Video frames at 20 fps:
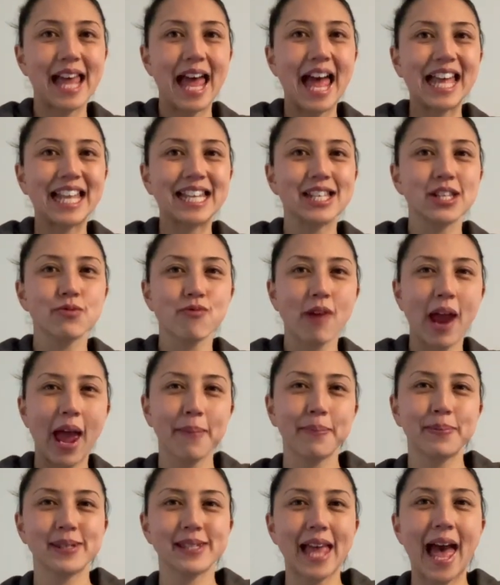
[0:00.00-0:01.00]
and
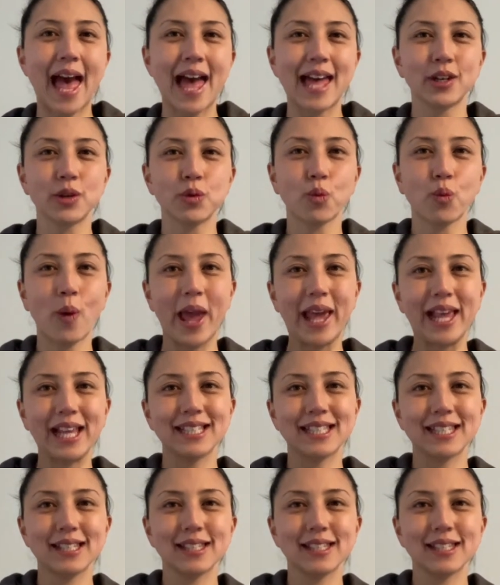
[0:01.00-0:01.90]
reps and weight.